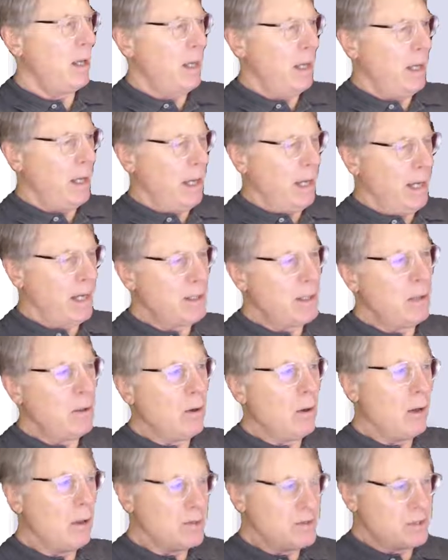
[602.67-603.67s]
And then
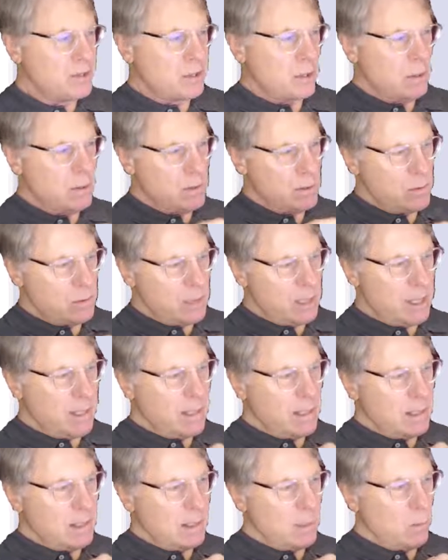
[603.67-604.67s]

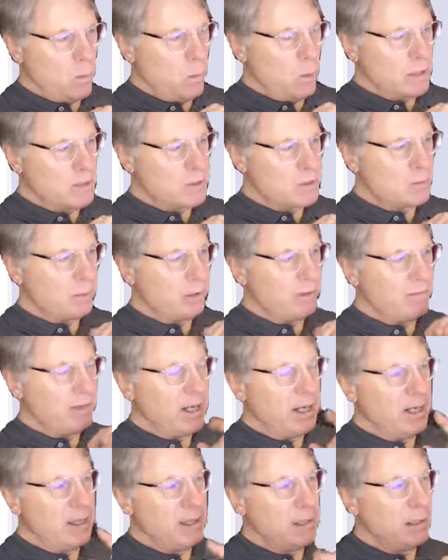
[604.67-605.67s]
also what's
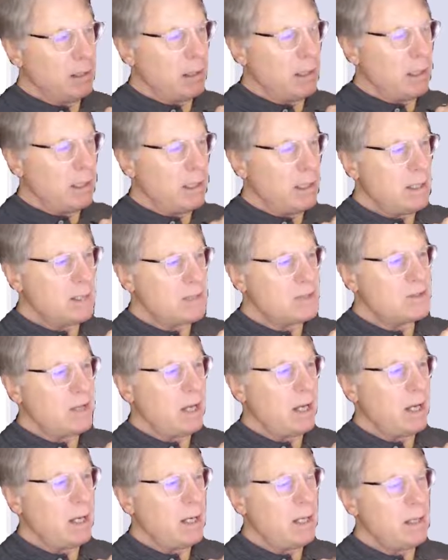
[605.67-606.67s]
provided is
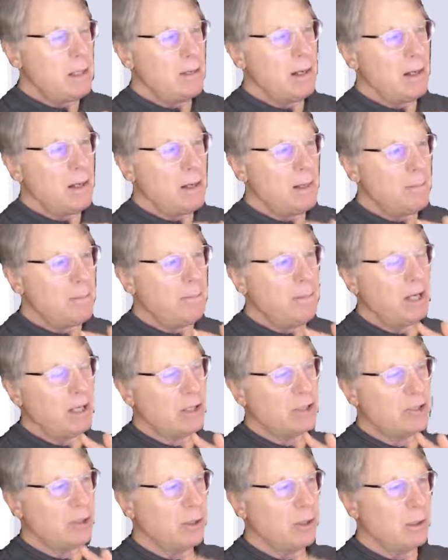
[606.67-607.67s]
a
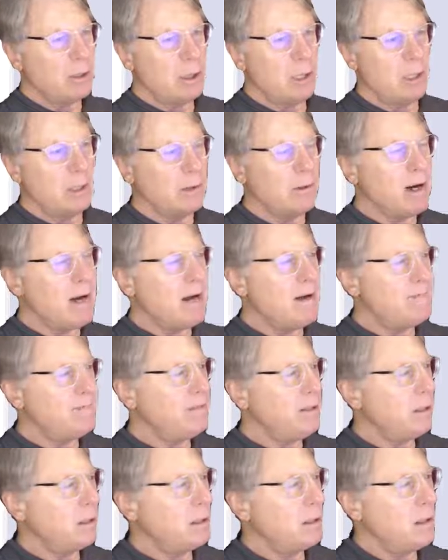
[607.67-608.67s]
picture, a
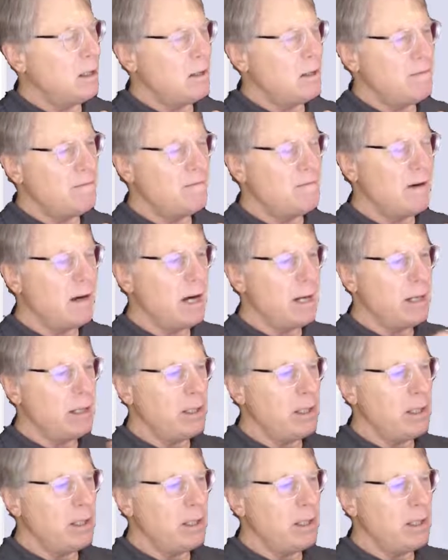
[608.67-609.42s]
graphic file,